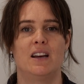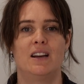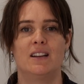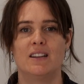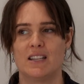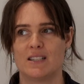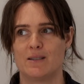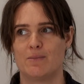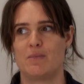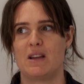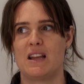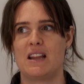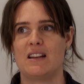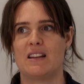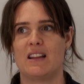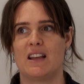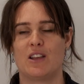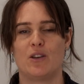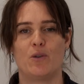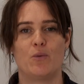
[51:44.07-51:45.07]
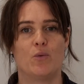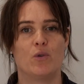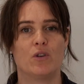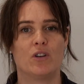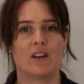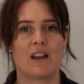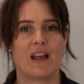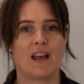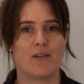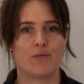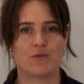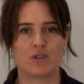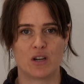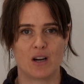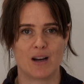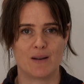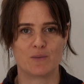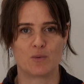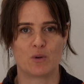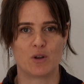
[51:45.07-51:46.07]
It doesn't mean that you wouldn't have
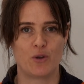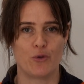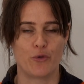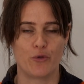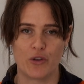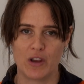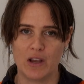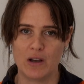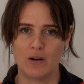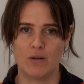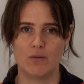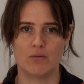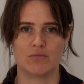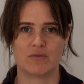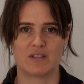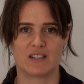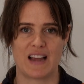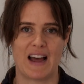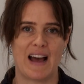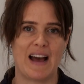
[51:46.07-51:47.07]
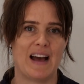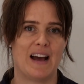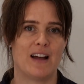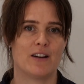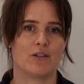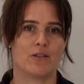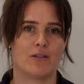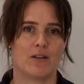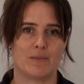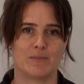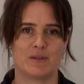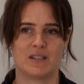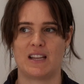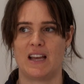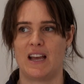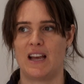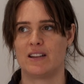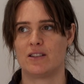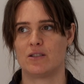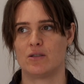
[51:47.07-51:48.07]
times where you feel sad or
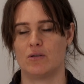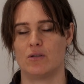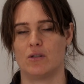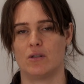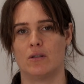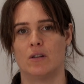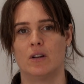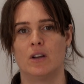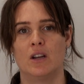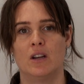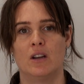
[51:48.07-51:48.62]
upset or